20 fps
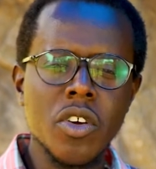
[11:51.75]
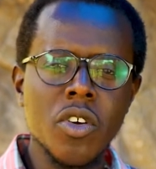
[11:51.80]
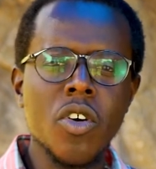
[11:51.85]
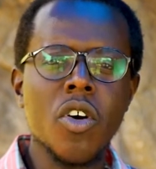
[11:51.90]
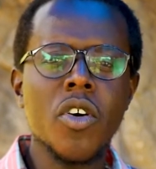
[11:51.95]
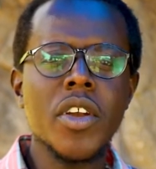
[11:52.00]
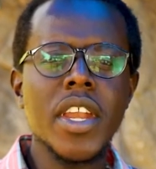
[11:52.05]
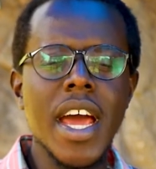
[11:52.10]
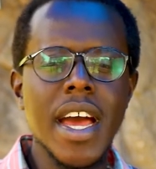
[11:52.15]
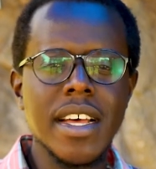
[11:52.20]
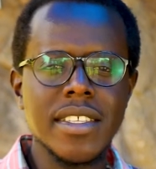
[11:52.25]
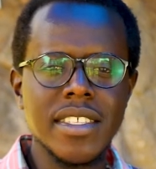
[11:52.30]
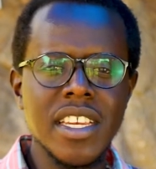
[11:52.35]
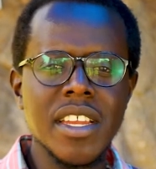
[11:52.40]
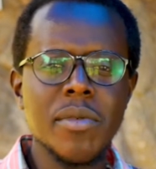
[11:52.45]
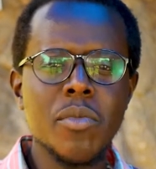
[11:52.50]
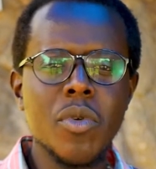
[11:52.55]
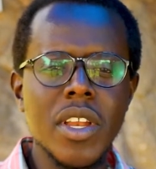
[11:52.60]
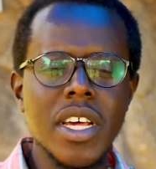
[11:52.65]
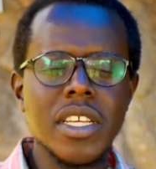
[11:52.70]
God has
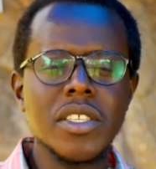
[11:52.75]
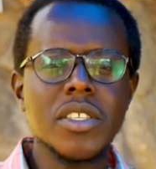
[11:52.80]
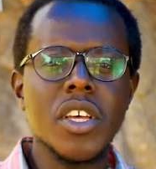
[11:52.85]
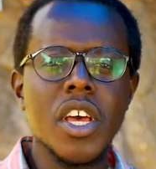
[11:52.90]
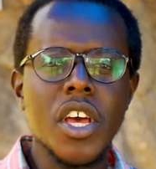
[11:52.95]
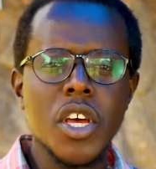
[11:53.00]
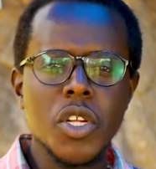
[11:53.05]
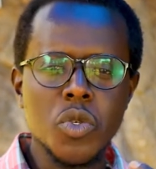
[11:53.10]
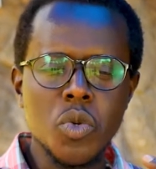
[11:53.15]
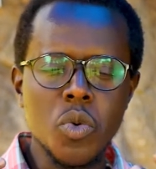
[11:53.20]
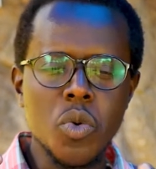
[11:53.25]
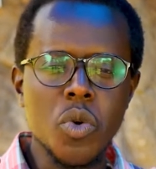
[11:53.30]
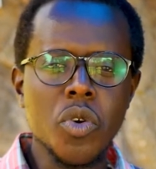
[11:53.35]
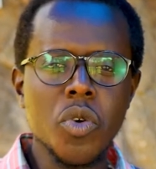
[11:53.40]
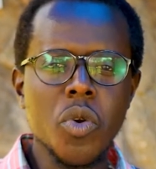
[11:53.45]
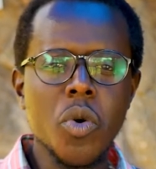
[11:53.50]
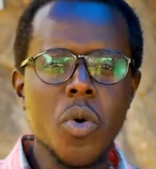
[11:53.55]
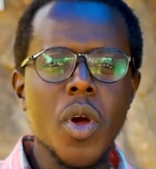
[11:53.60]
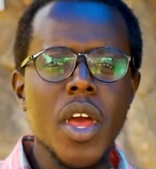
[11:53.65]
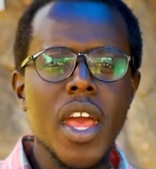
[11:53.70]
enabled us to
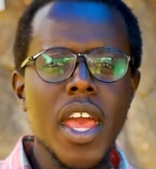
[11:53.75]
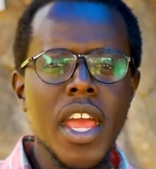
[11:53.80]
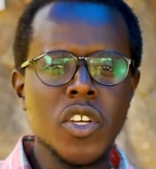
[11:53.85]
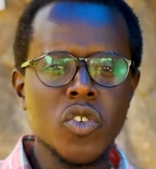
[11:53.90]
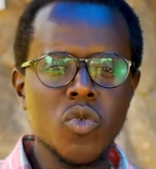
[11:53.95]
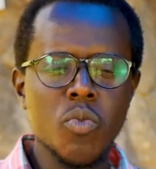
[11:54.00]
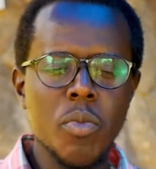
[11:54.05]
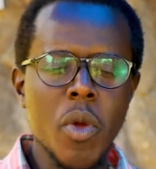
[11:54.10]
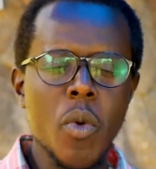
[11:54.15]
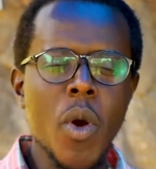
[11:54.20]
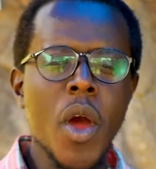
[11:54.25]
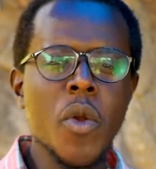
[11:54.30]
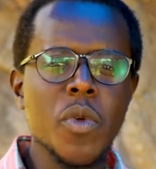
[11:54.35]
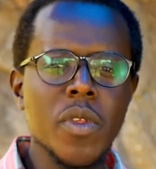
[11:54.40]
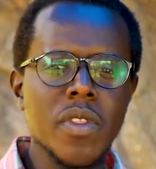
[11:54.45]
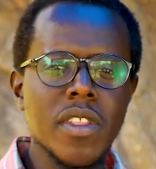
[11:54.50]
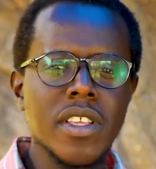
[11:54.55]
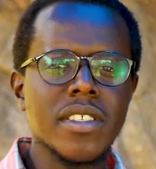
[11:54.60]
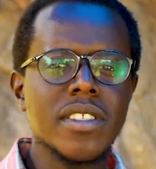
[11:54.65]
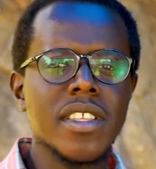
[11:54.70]
grow and to be one
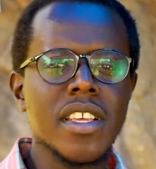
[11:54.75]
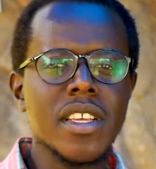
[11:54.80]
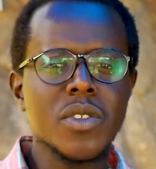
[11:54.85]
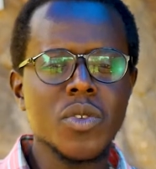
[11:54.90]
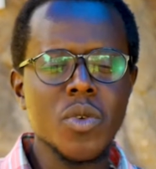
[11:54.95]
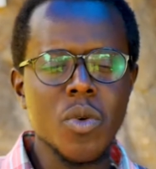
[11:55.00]
with these things.